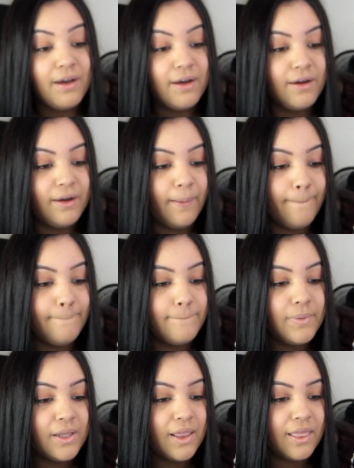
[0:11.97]
um,
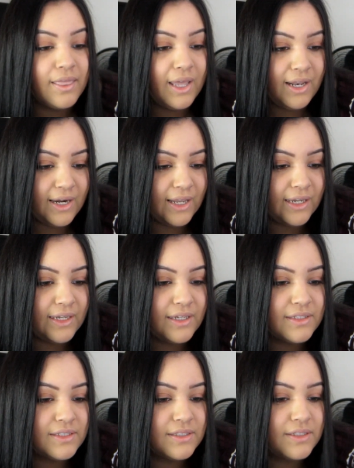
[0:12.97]
that
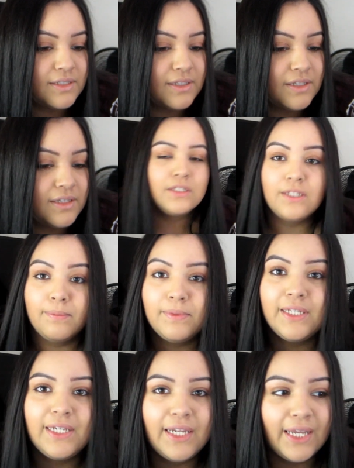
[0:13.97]
night
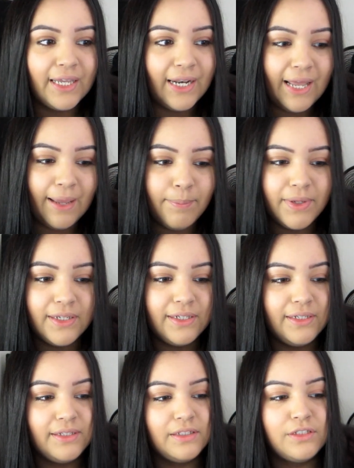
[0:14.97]
something had
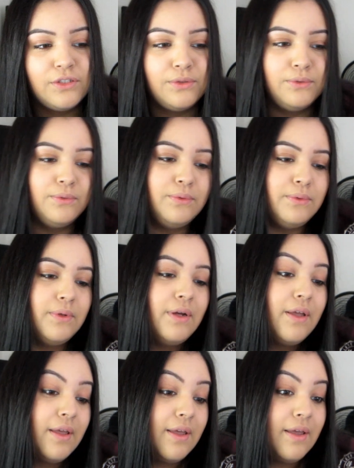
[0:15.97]
happened to
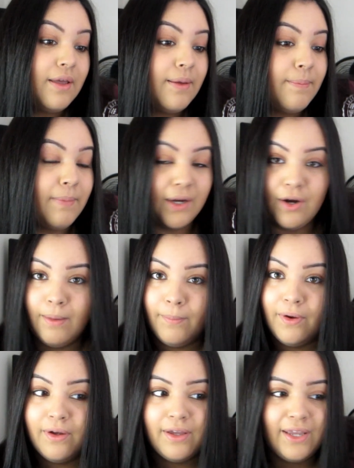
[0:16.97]
my
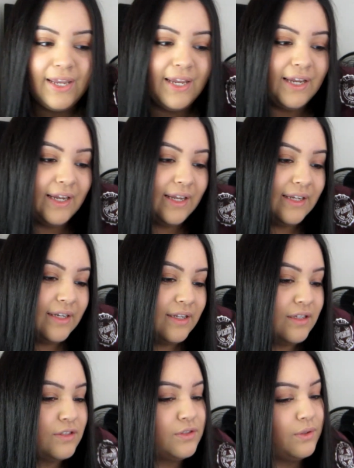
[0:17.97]
grandma, and
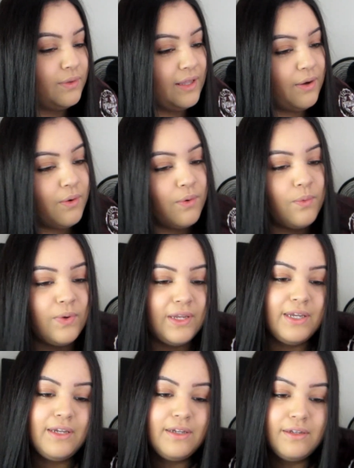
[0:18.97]
so that whole
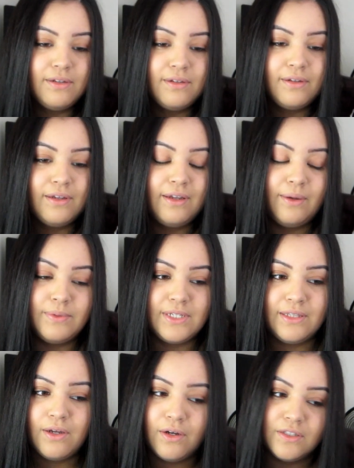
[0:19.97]
week I was
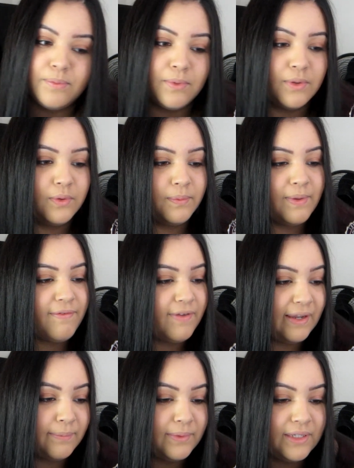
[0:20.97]
at the hospital with my
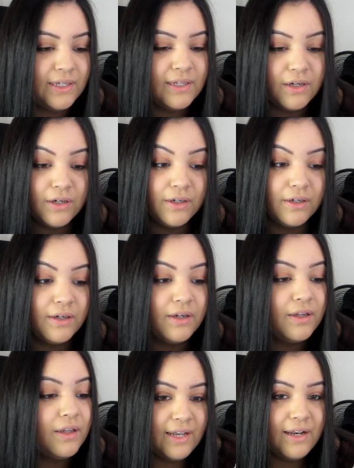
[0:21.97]
family and her.
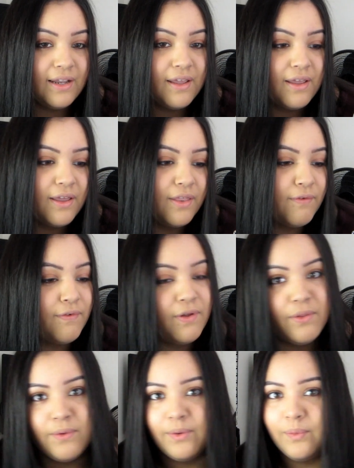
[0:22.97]
And the
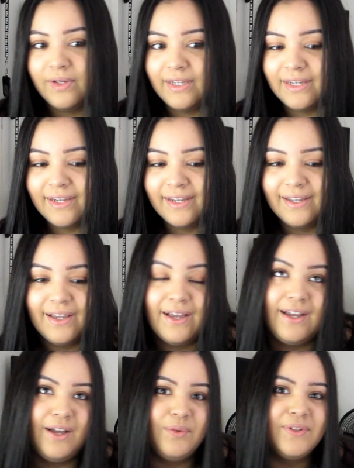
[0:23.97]
following week, I
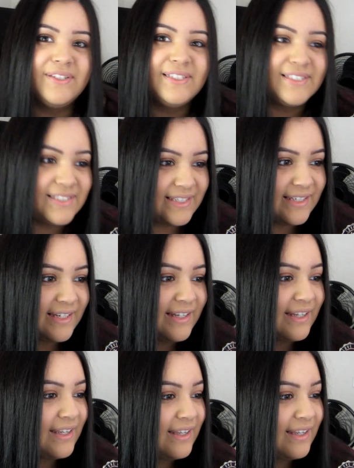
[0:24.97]
got really sick.